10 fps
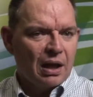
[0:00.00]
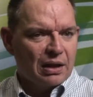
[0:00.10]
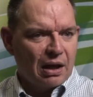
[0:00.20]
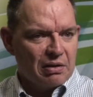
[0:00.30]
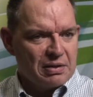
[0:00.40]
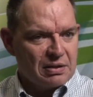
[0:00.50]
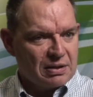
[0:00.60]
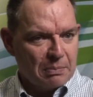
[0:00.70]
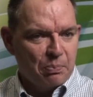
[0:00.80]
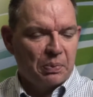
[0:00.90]
There are
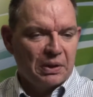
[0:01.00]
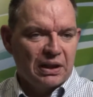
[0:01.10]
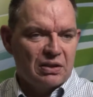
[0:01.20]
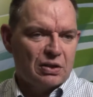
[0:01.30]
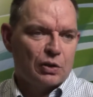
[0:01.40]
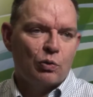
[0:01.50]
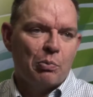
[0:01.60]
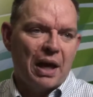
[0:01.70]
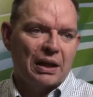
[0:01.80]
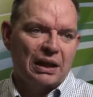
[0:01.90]
simply too
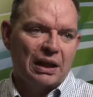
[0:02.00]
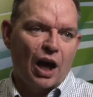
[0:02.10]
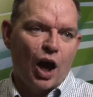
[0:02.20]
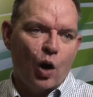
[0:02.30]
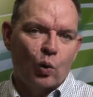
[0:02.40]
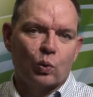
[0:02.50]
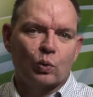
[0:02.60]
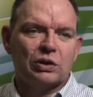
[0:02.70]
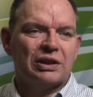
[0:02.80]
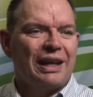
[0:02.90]
many
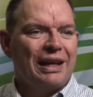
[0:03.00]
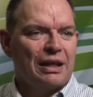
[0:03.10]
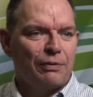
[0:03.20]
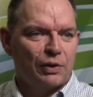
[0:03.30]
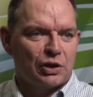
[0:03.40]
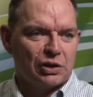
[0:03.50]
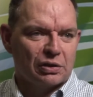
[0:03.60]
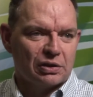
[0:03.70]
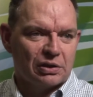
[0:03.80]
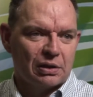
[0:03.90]
old,
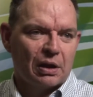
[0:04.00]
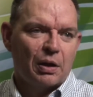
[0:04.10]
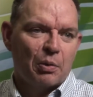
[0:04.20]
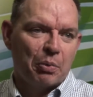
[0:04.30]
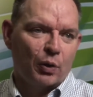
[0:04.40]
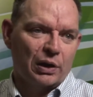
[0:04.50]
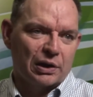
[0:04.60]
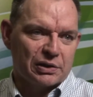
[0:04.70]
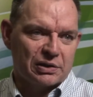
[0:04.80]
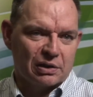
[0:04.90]
inefficient
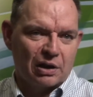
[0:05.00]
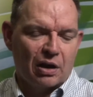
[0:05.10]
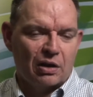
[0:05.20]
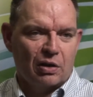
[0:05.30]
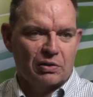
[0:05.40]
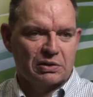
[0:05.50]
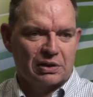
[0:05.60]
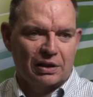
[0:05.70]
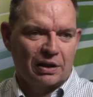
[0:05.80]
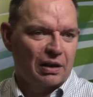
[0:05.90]
boilers that are
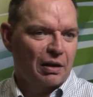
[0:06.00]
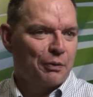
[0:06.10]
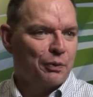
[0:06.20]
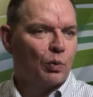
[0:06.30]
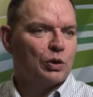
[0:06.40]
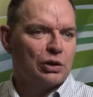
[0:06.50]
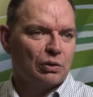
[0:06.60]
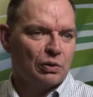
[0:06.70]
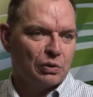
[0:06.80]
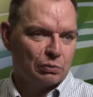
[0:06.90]
costing a
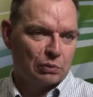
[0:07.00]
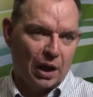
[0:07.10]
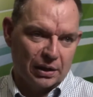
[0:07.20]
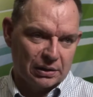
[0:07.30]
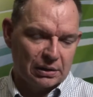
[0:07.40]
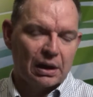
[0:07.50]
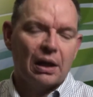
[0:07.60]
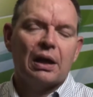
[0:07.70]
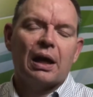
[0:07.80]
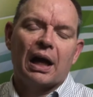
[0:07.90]
fortune to run
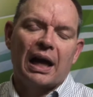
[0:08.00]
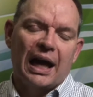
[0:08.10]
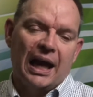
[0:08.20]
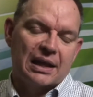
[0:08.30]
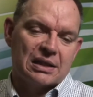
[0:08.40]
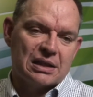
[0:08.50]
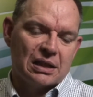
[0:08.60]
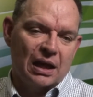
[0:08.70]
and